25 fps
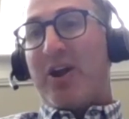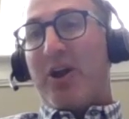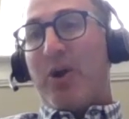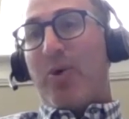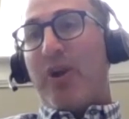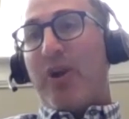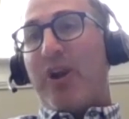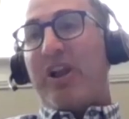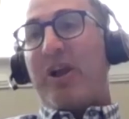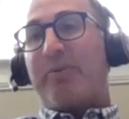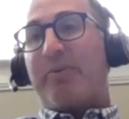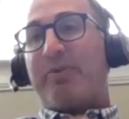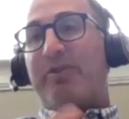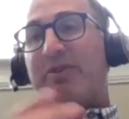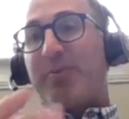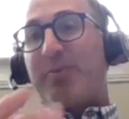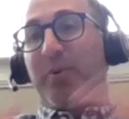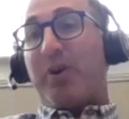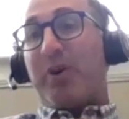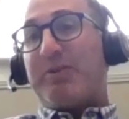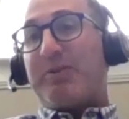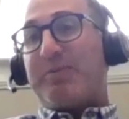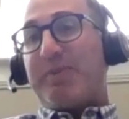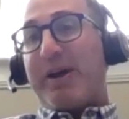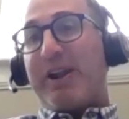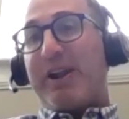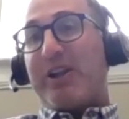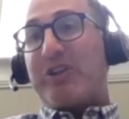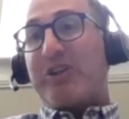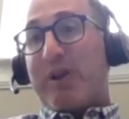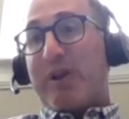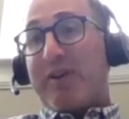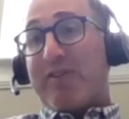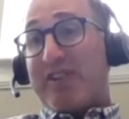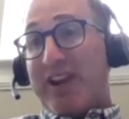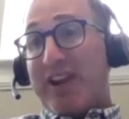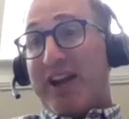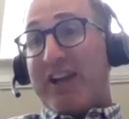When it comes to sports bettors, we
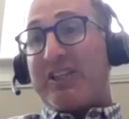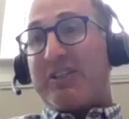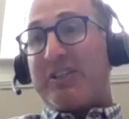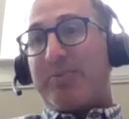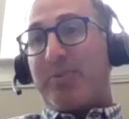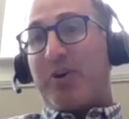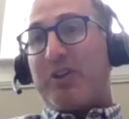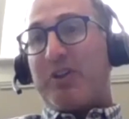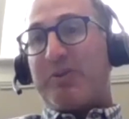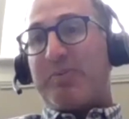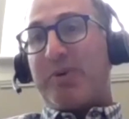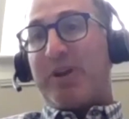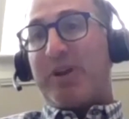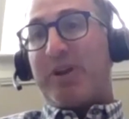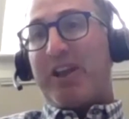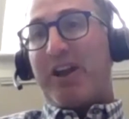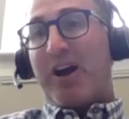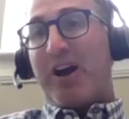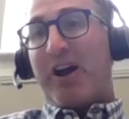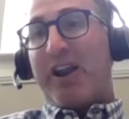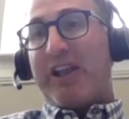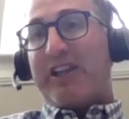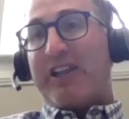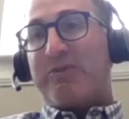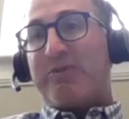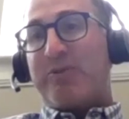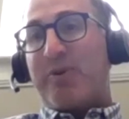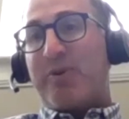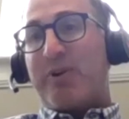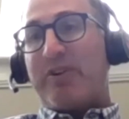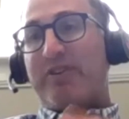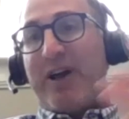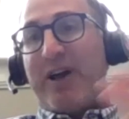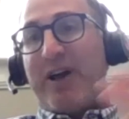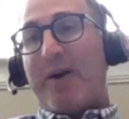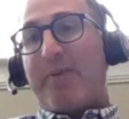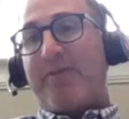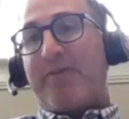have a nice sports betting audience. We were a
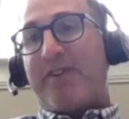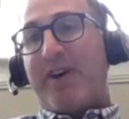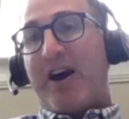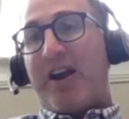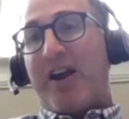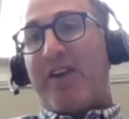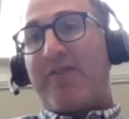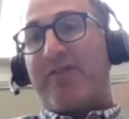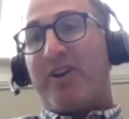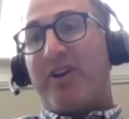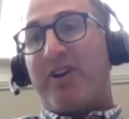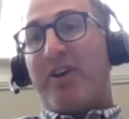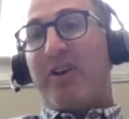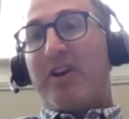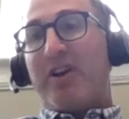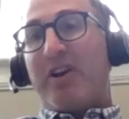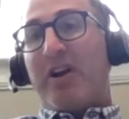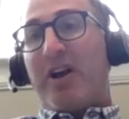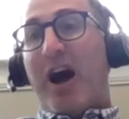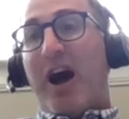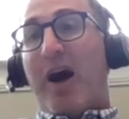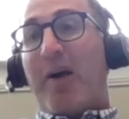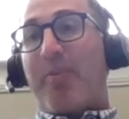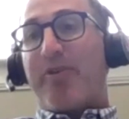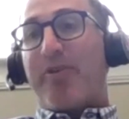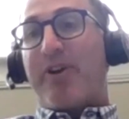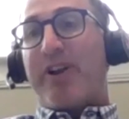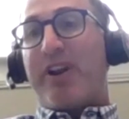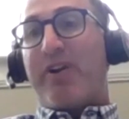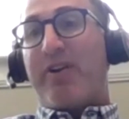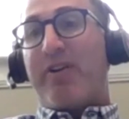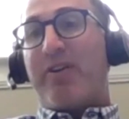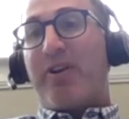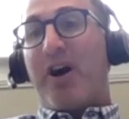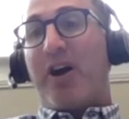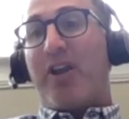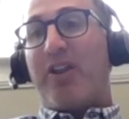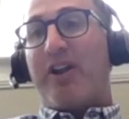top 5 operator
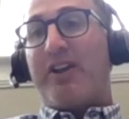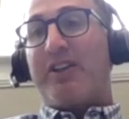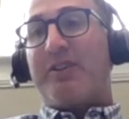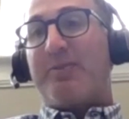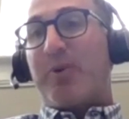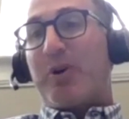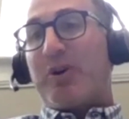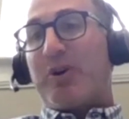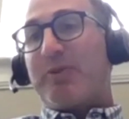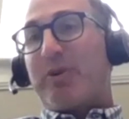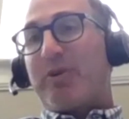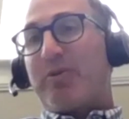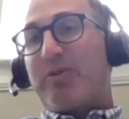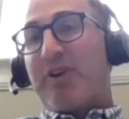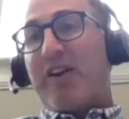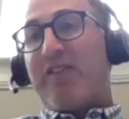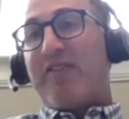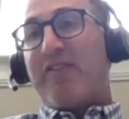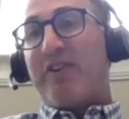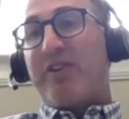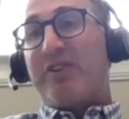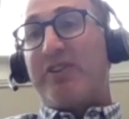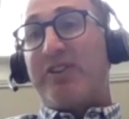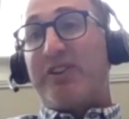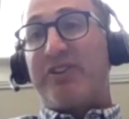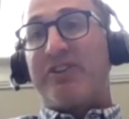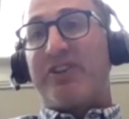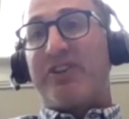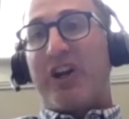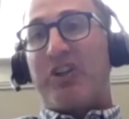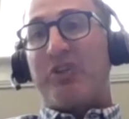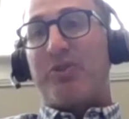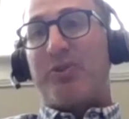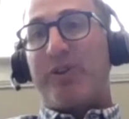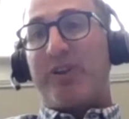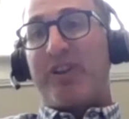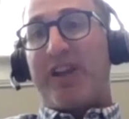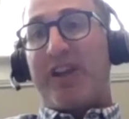in online sportsbook revenues in this
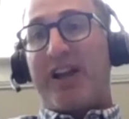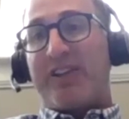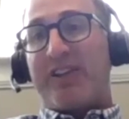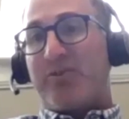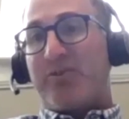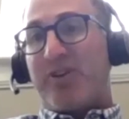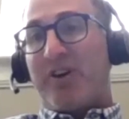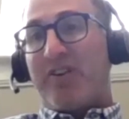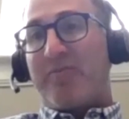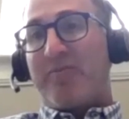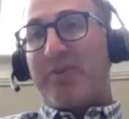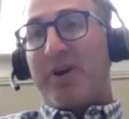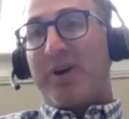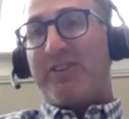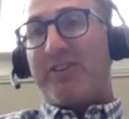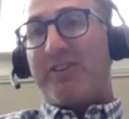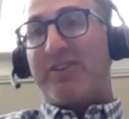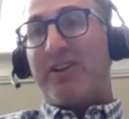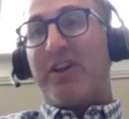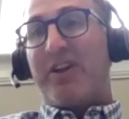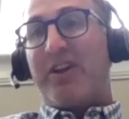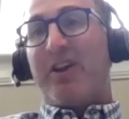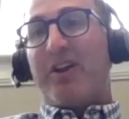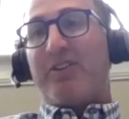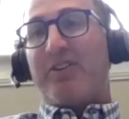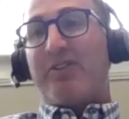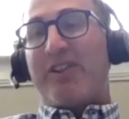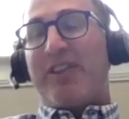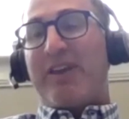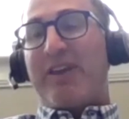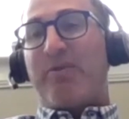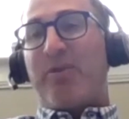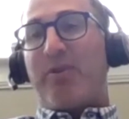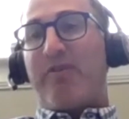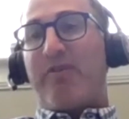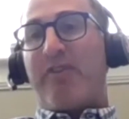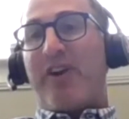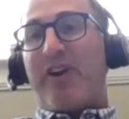country in the last 12 months. So I
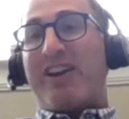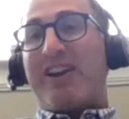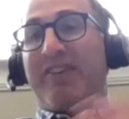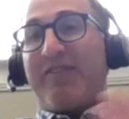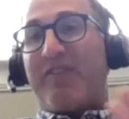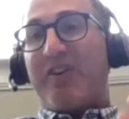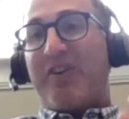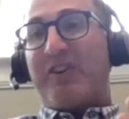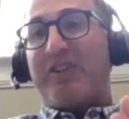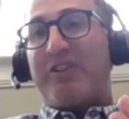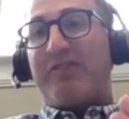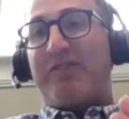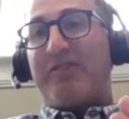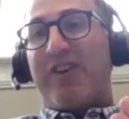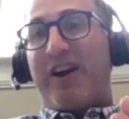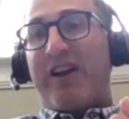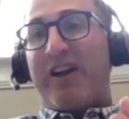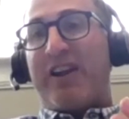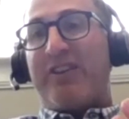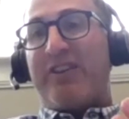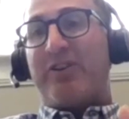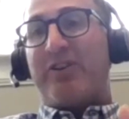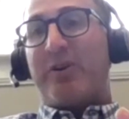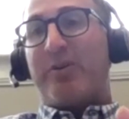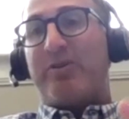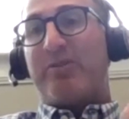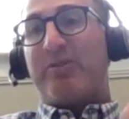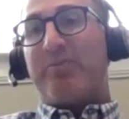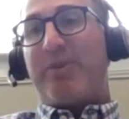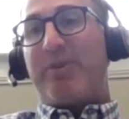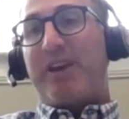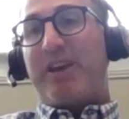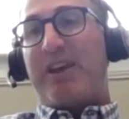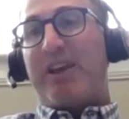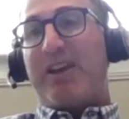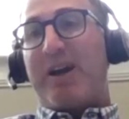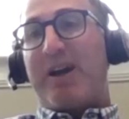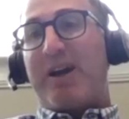think we're very diversified in terms of
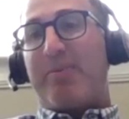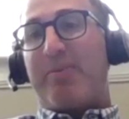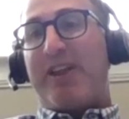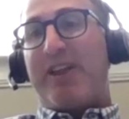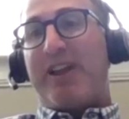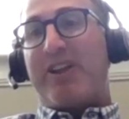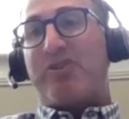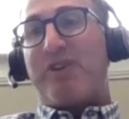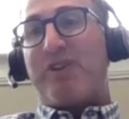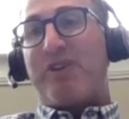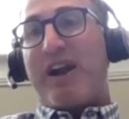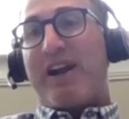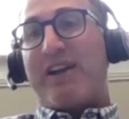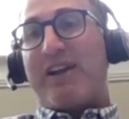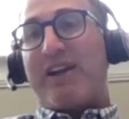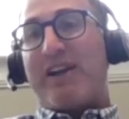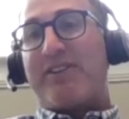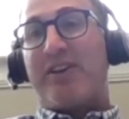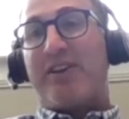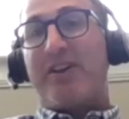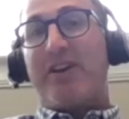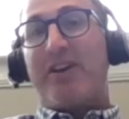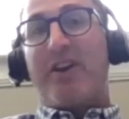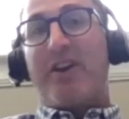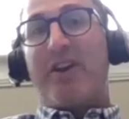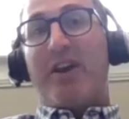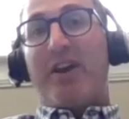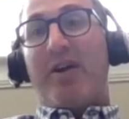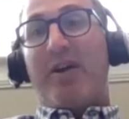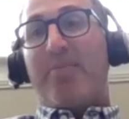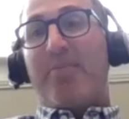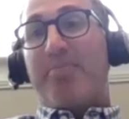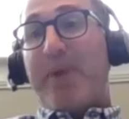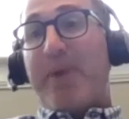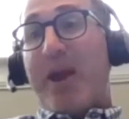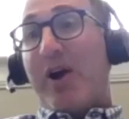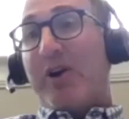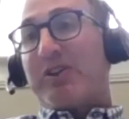being a company that tracks
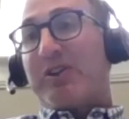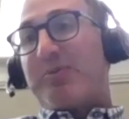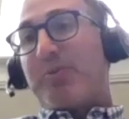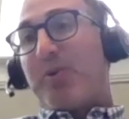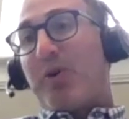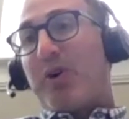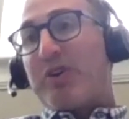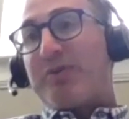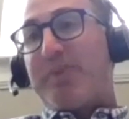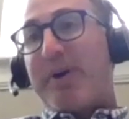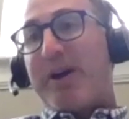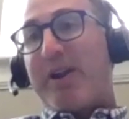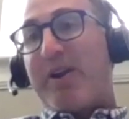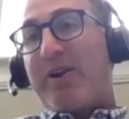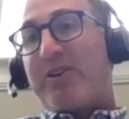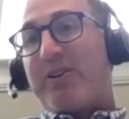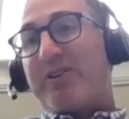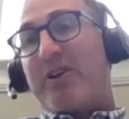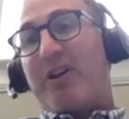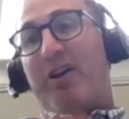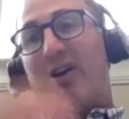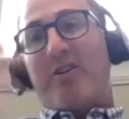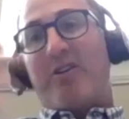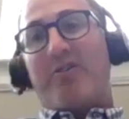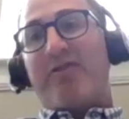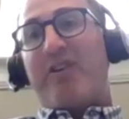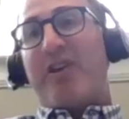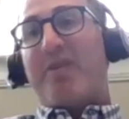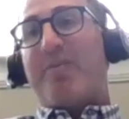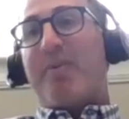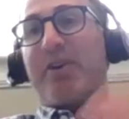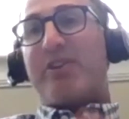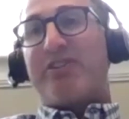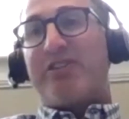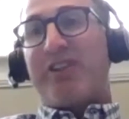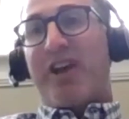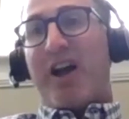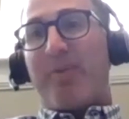male sports bettors, female
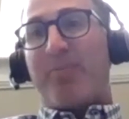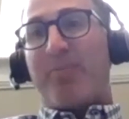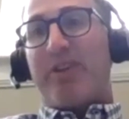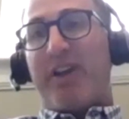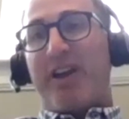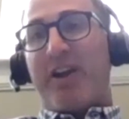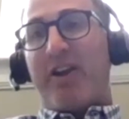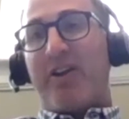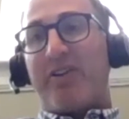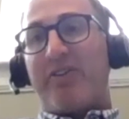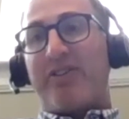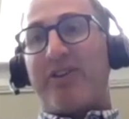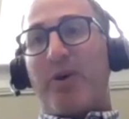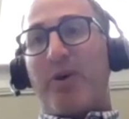slot players.